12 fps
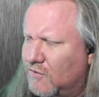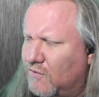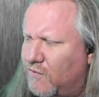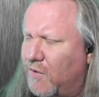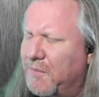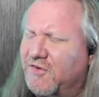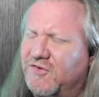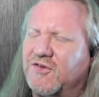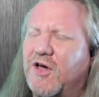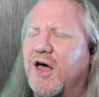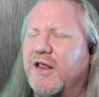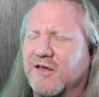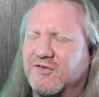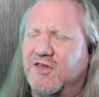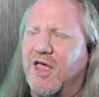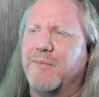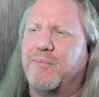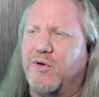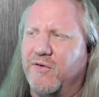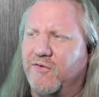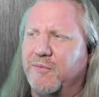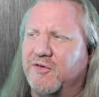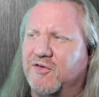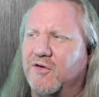From a sonic standpoint,
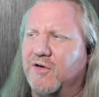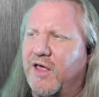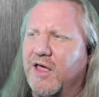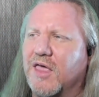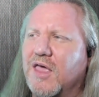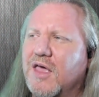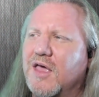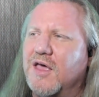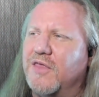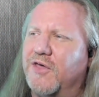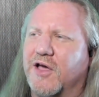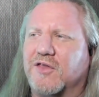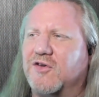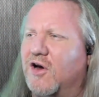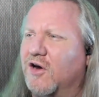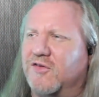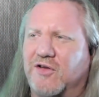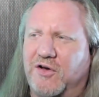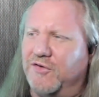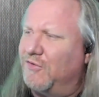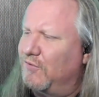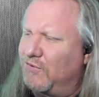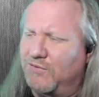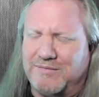from a like the guitar
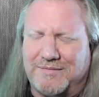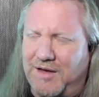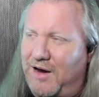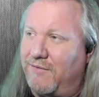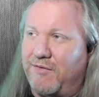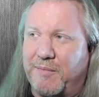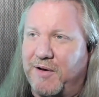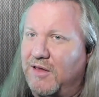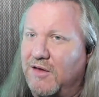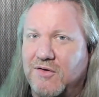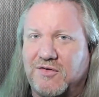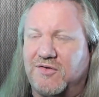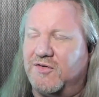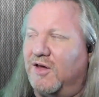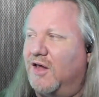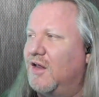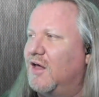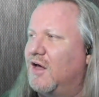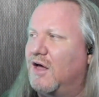tones, everybody uses it.